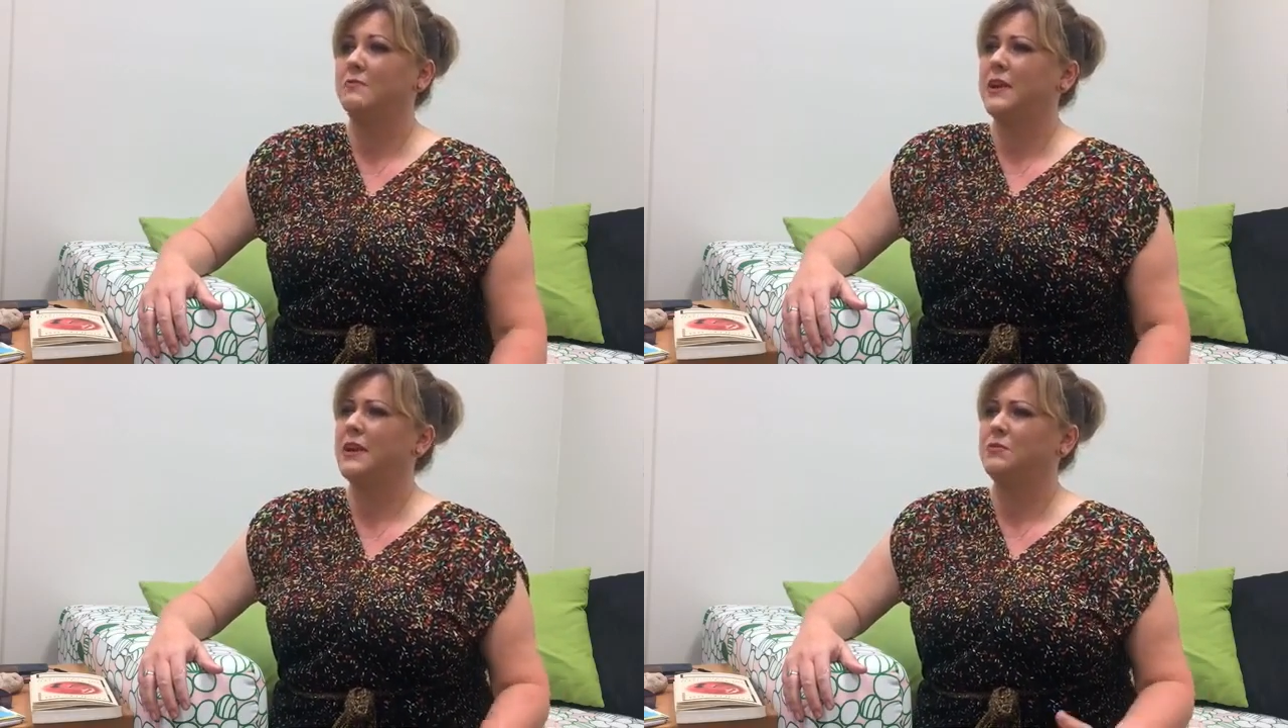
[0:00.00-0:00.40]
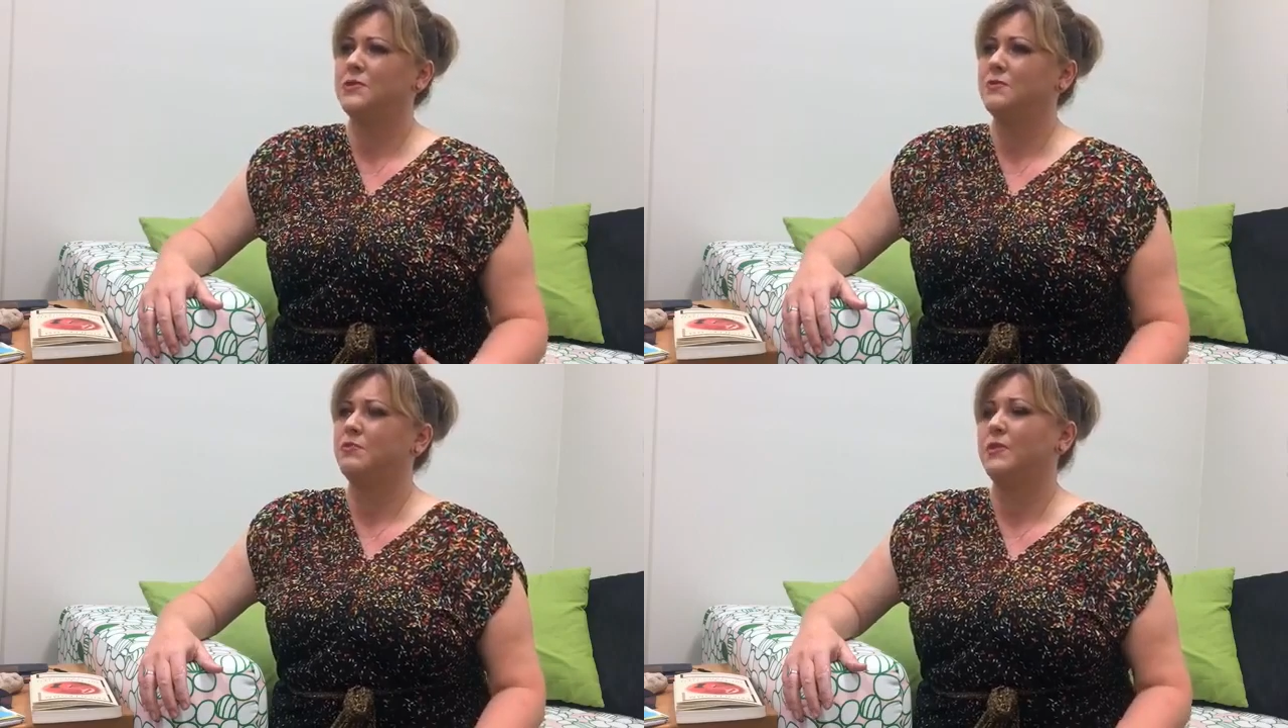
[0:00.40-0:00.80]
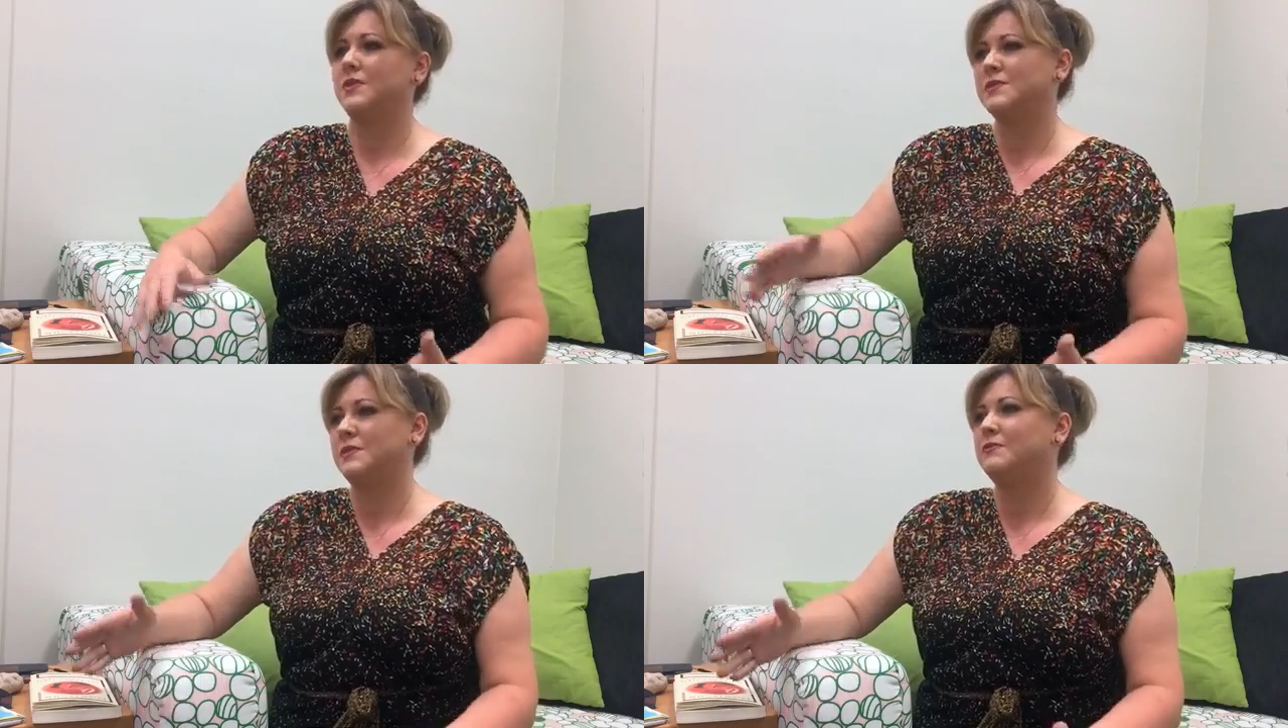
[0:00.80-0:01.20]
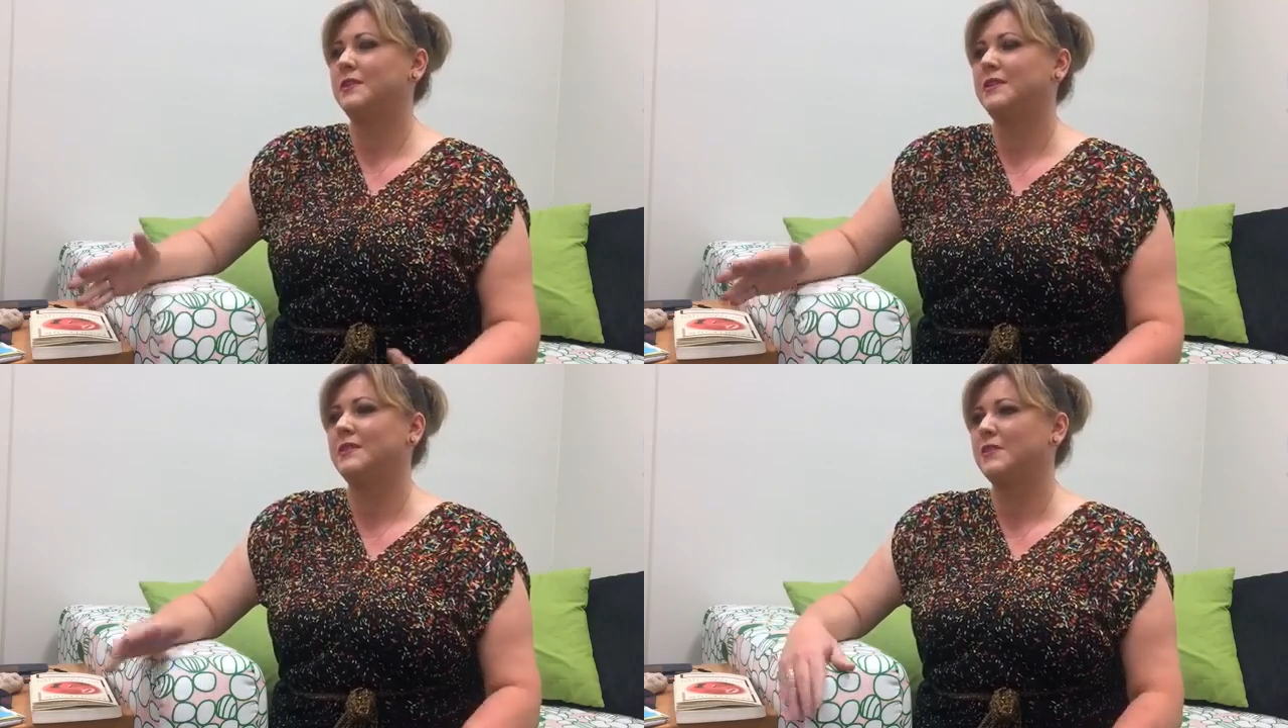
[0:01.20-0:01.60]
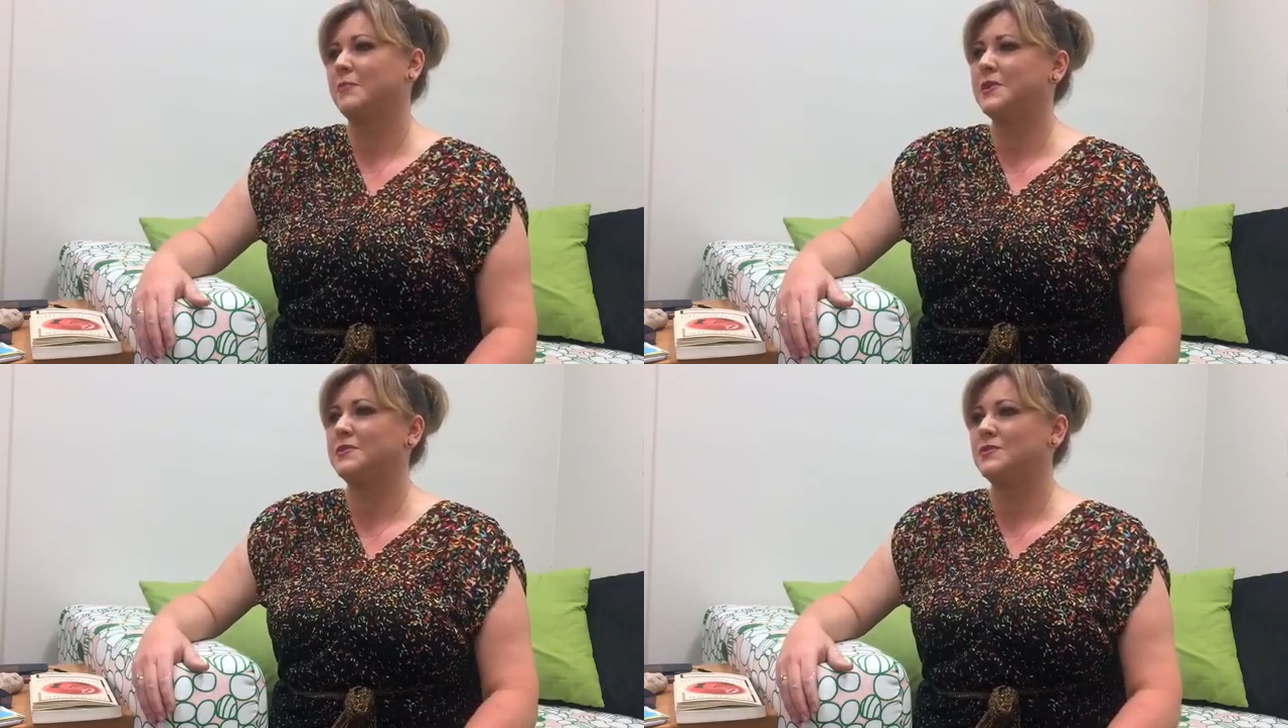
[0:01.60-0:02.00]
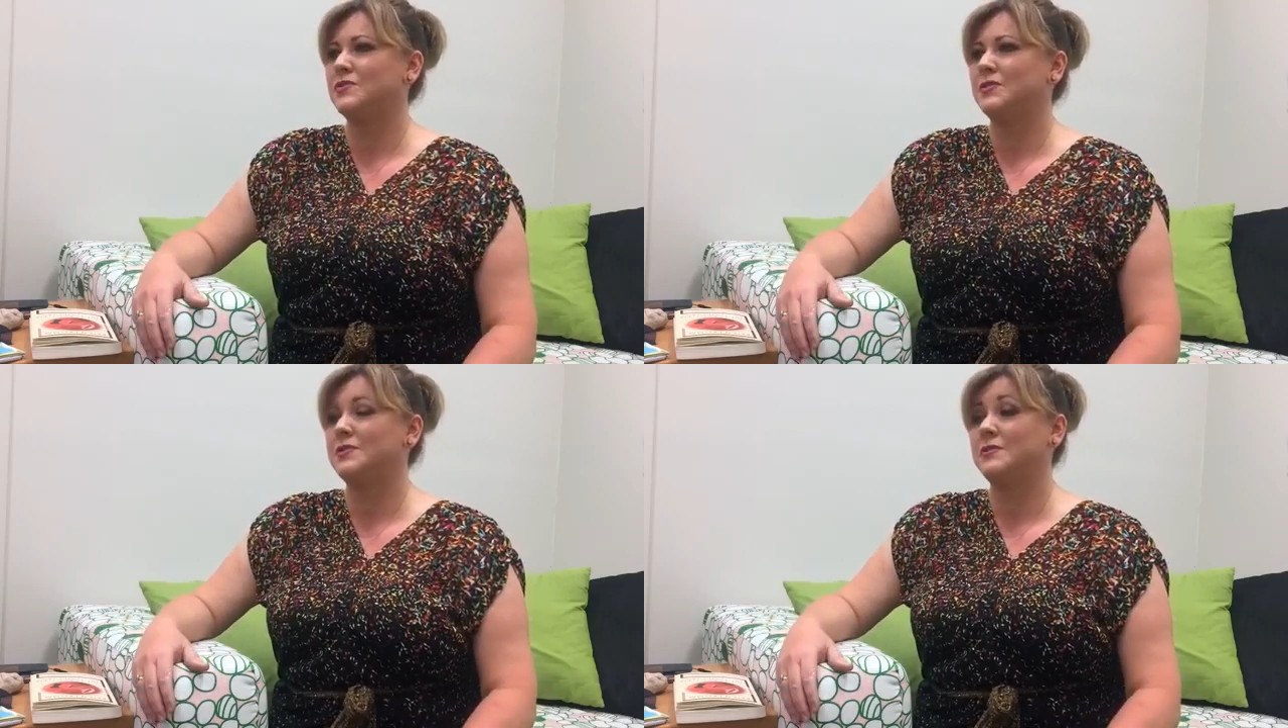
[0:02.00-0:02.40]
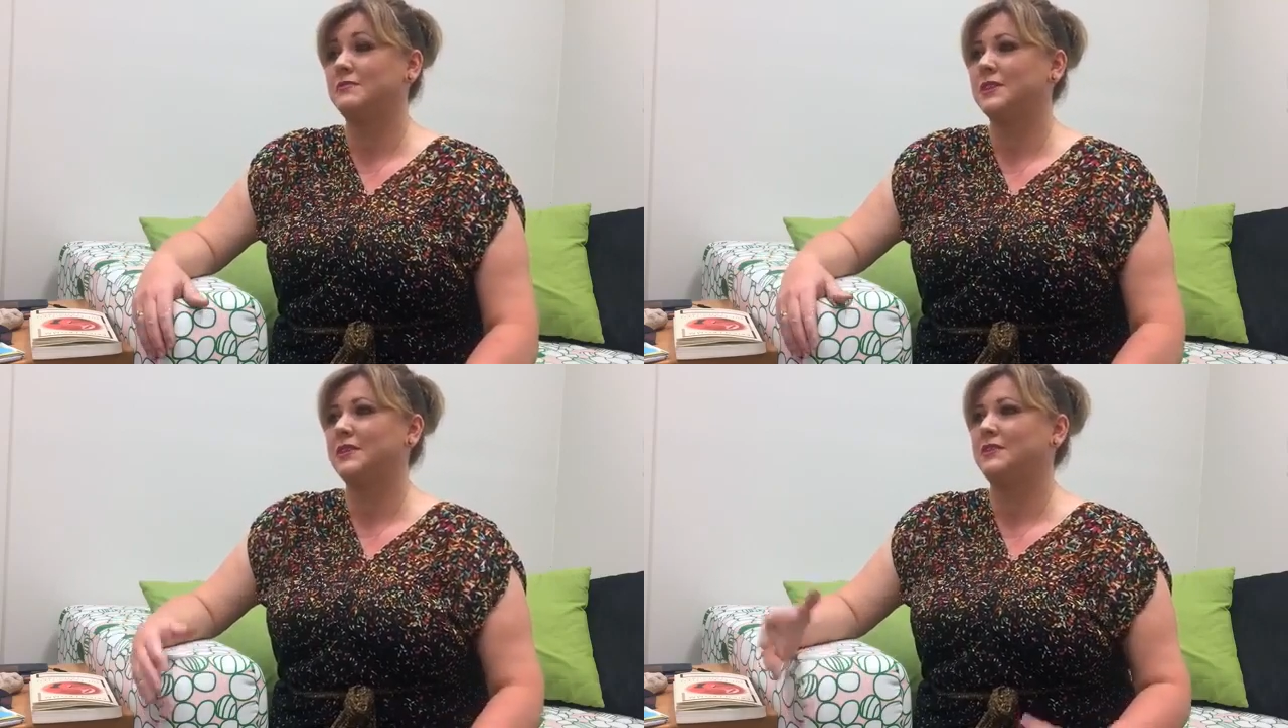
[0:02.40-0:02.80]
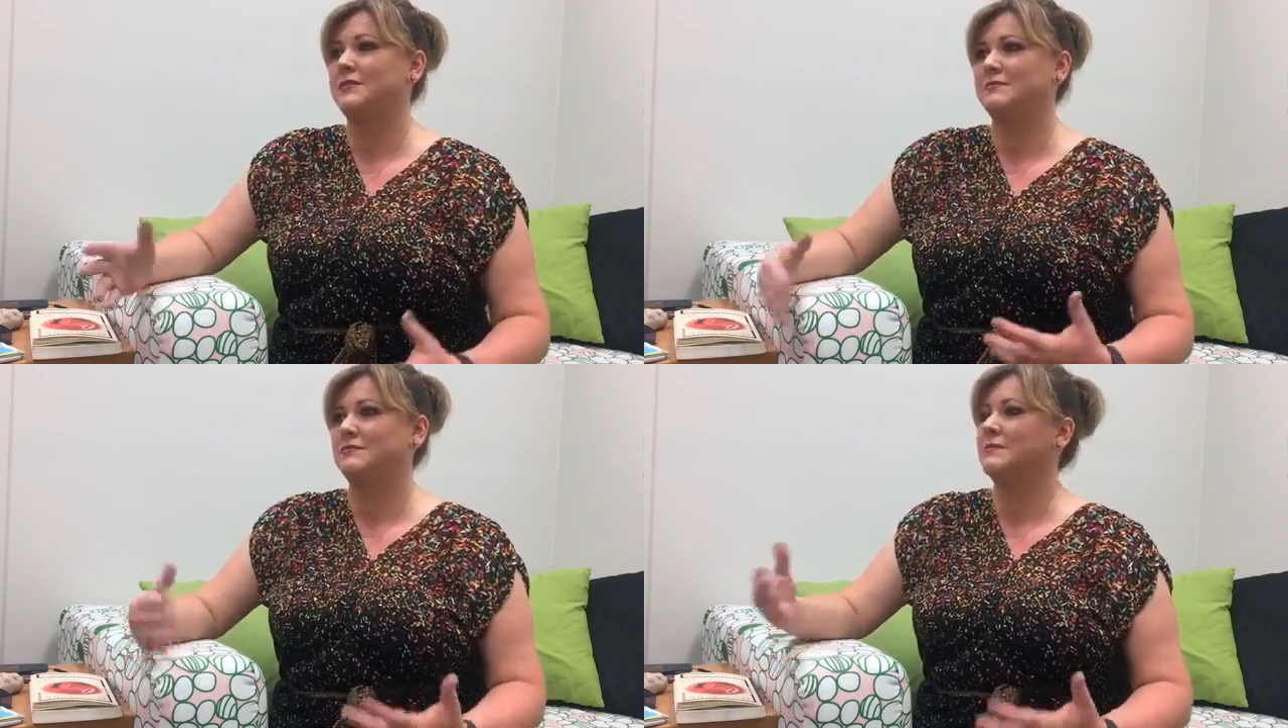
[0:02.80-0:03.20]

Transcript: being able to put yourself in another person's shoes and really